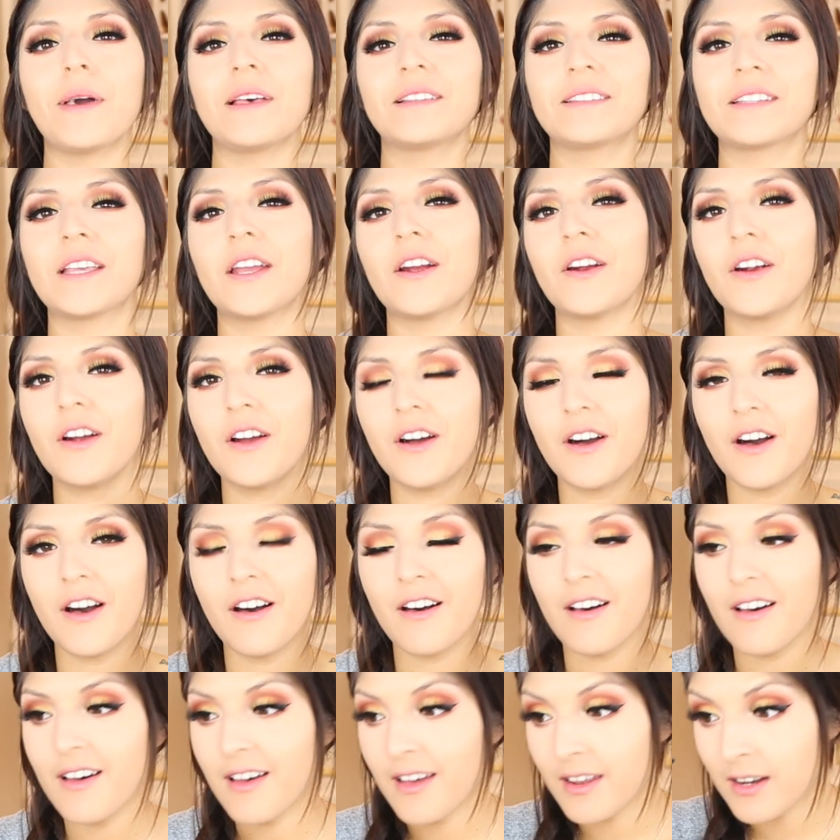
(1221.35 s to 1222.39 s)
mascara
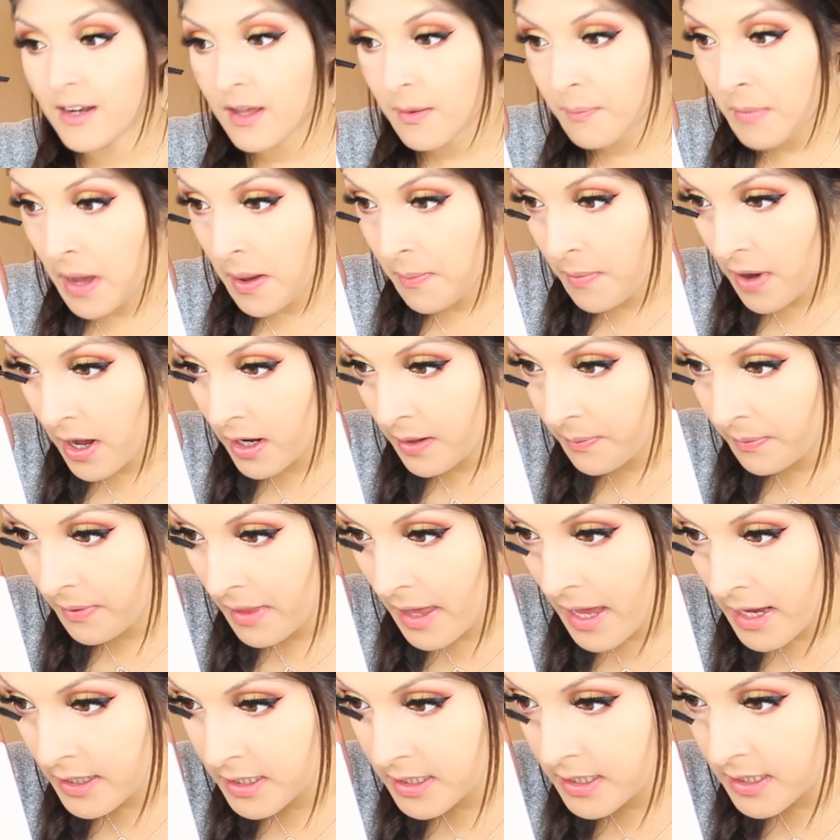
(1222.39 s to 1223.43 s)
on my bottom
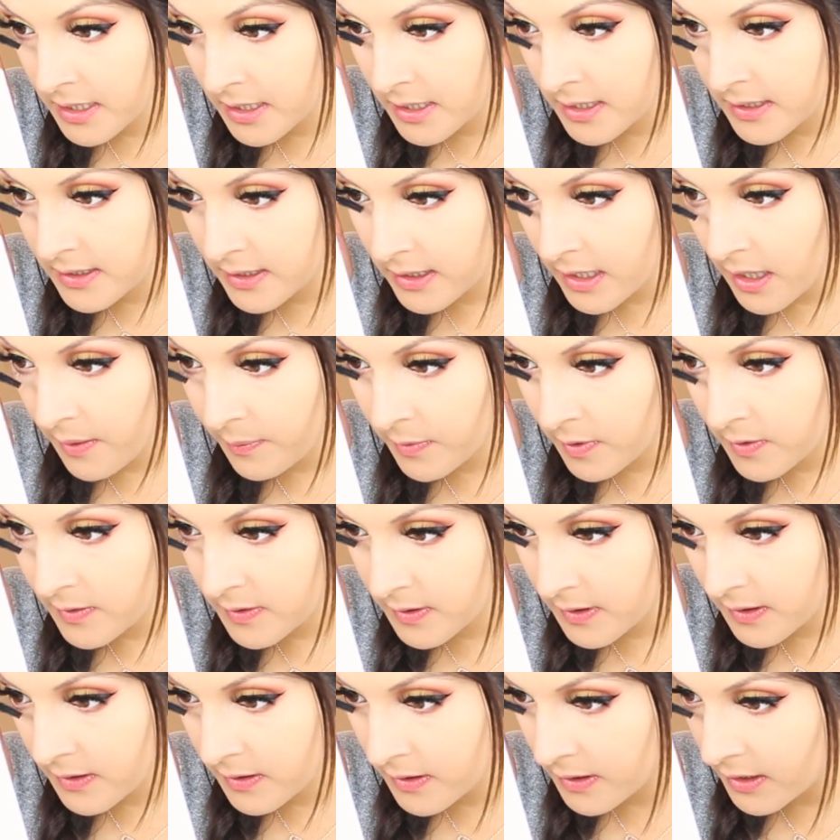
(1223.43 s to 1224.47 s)
lashes, and I'm
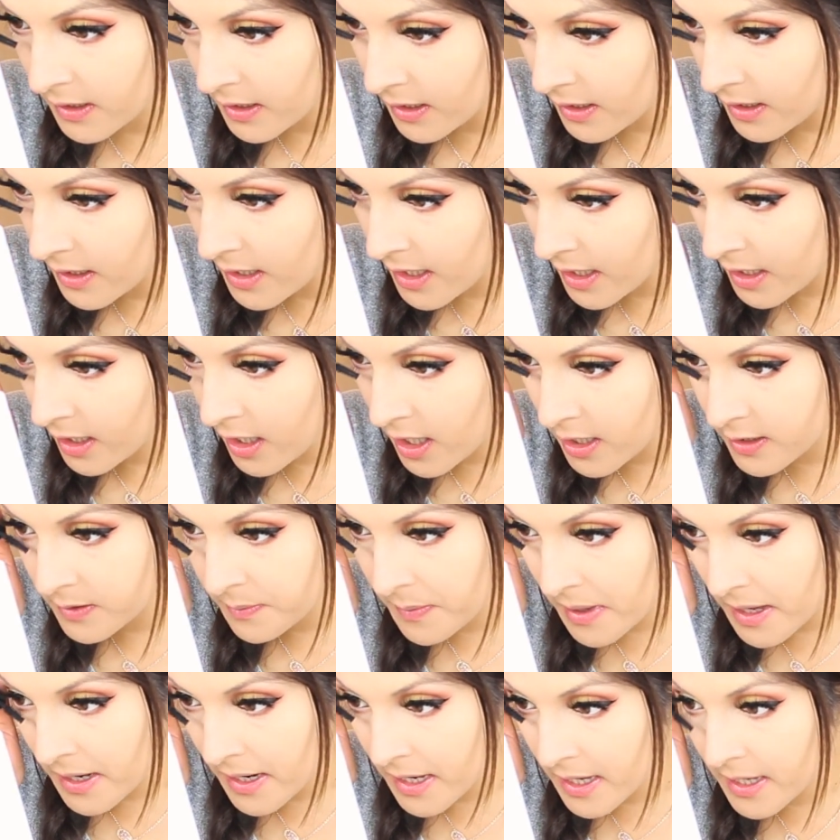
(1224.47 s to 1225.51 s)
using the It
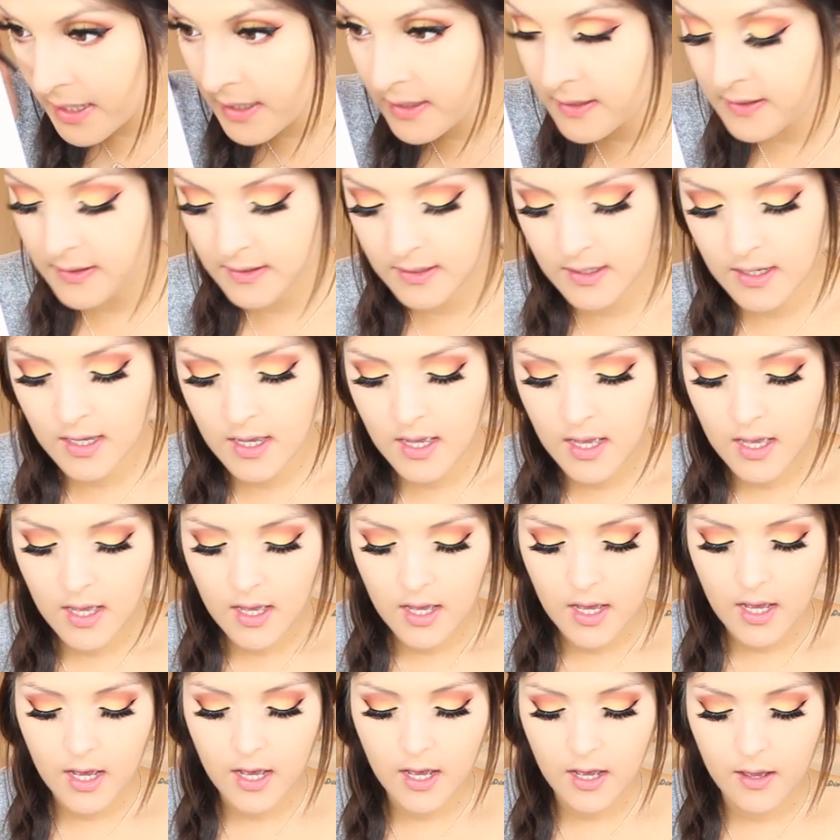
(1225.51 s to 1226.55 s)
Cosmetics
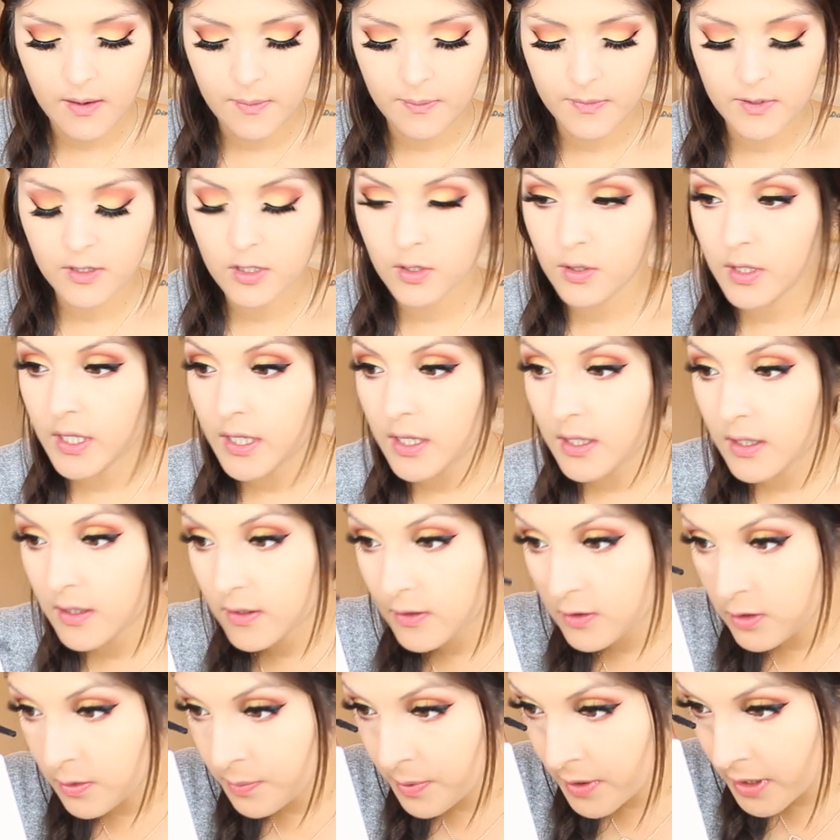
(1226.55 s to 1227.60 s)

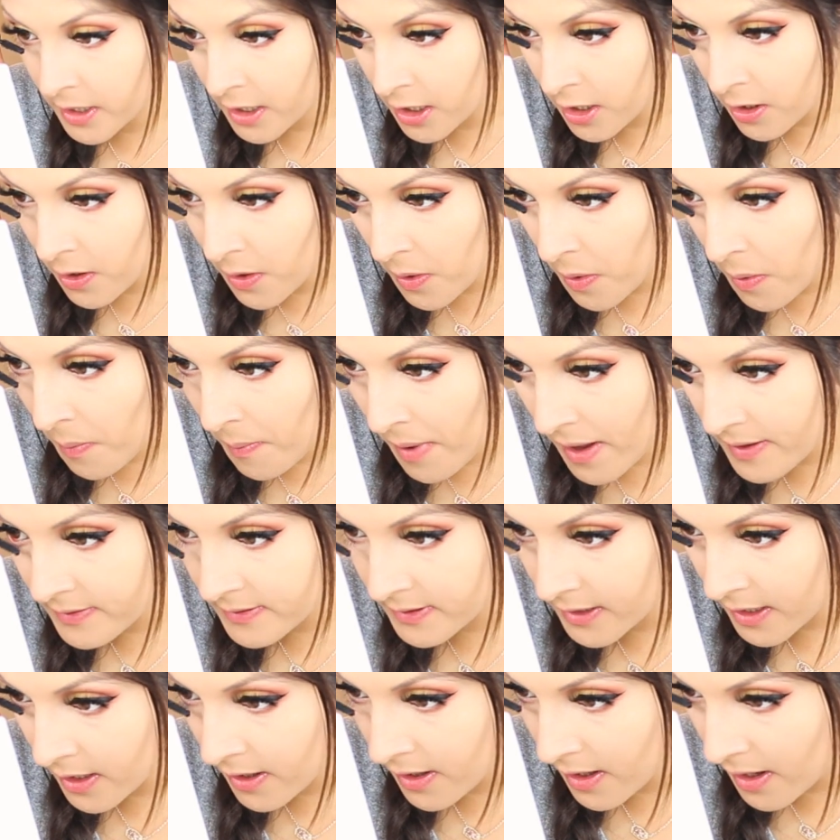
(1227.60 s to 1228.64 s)
Superhero
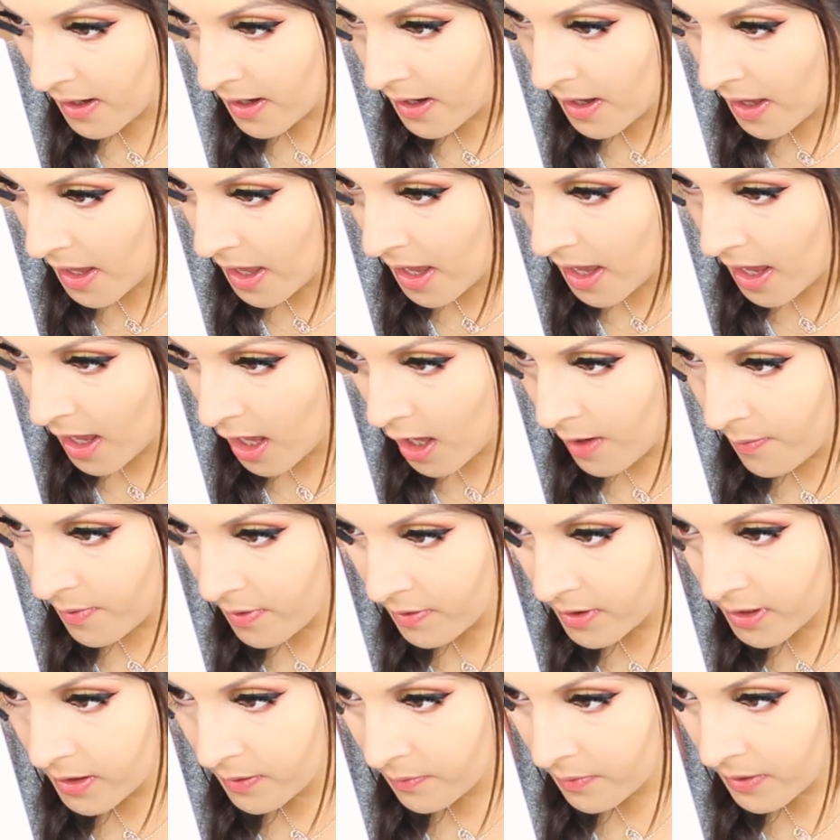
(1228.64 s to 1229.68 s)
Mascara. I'm
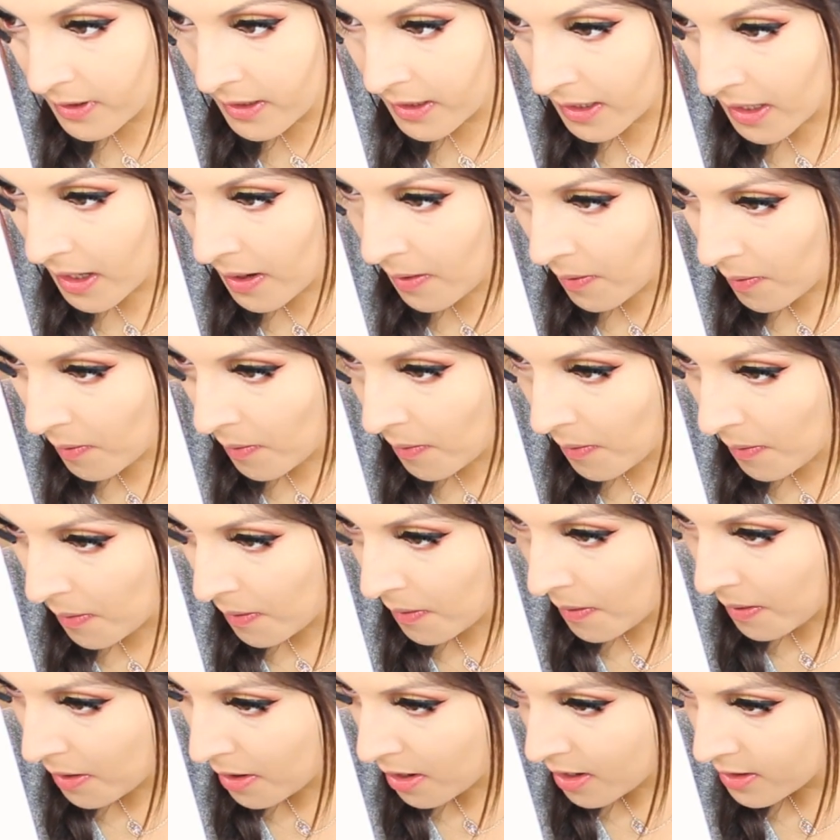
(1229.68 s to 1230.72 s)
already running out,
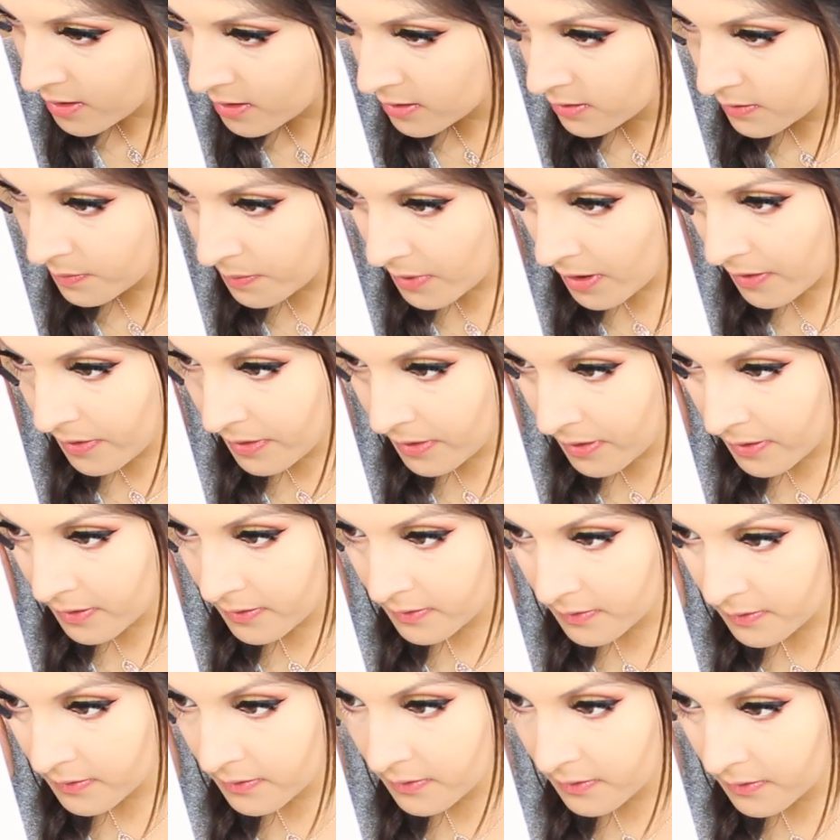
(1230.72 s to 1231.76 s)
and I just bought
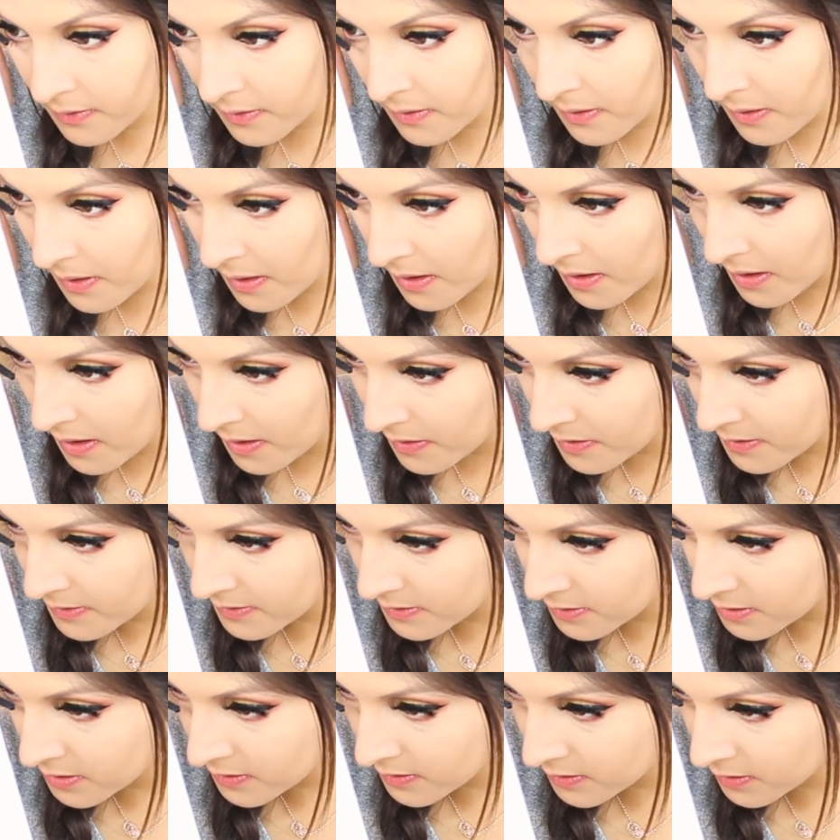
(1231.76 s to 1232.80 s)
this.
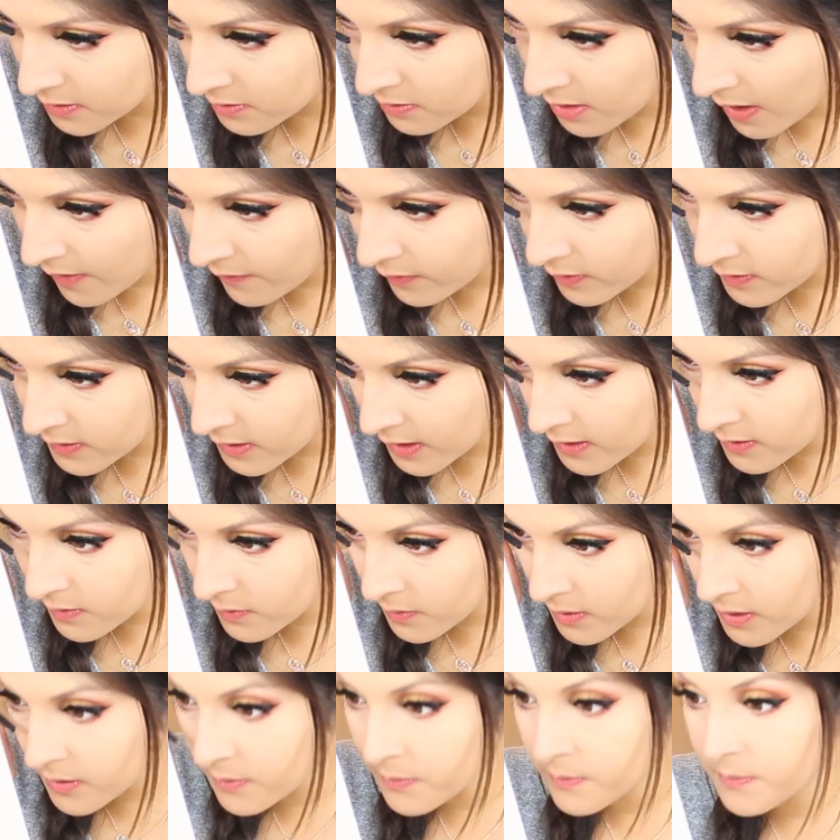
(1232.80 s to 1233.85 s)
This is just a travel size
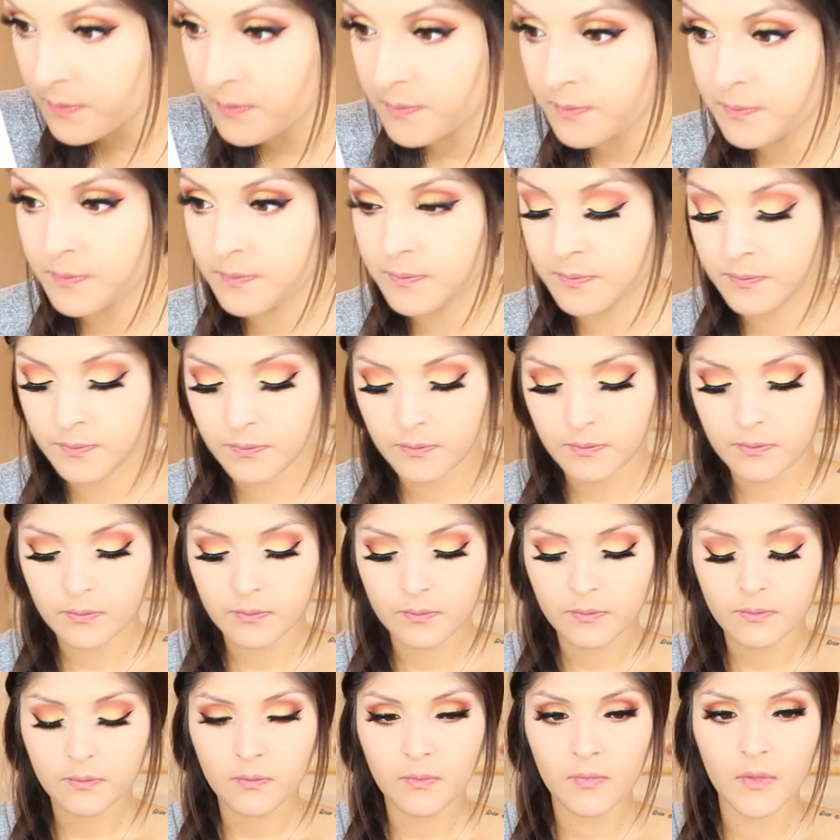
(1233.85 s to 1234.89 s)
one.
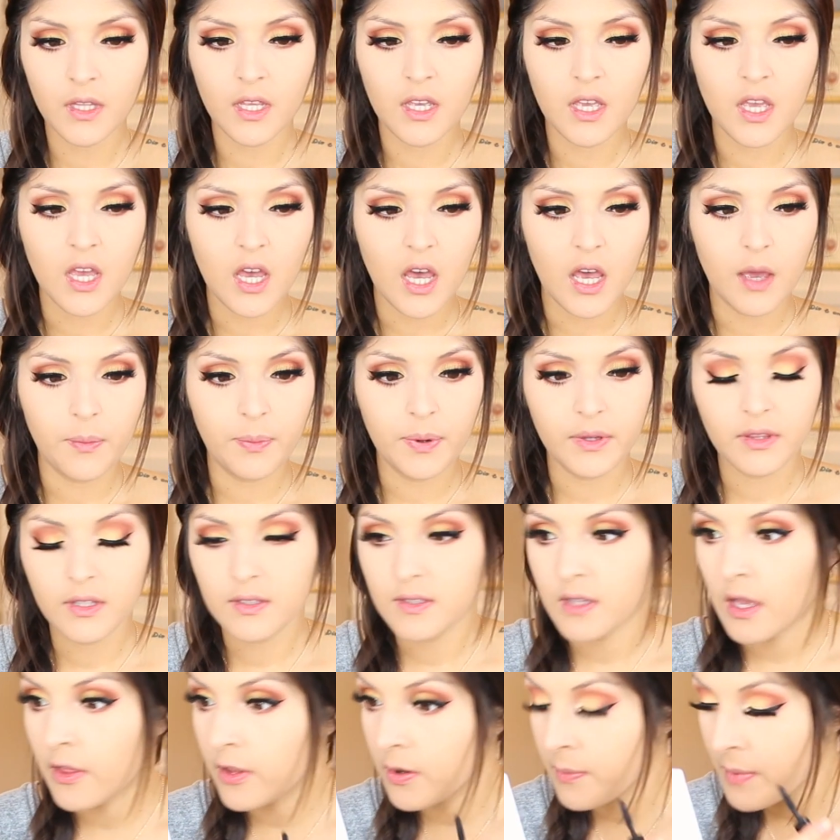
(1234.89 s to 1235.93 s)
I put
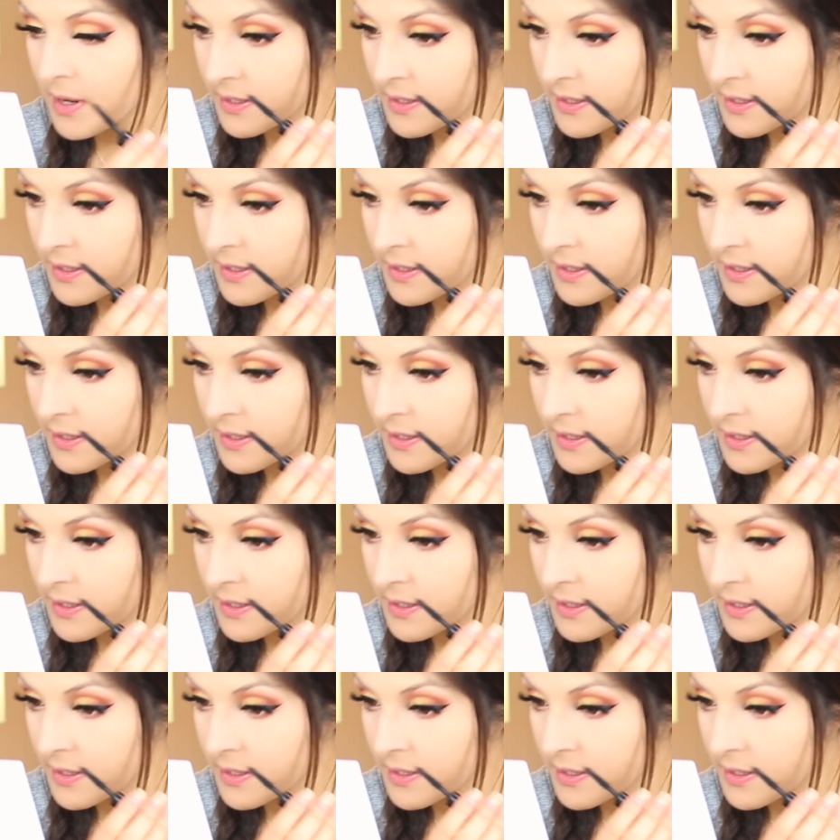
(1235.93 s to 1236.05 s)
this other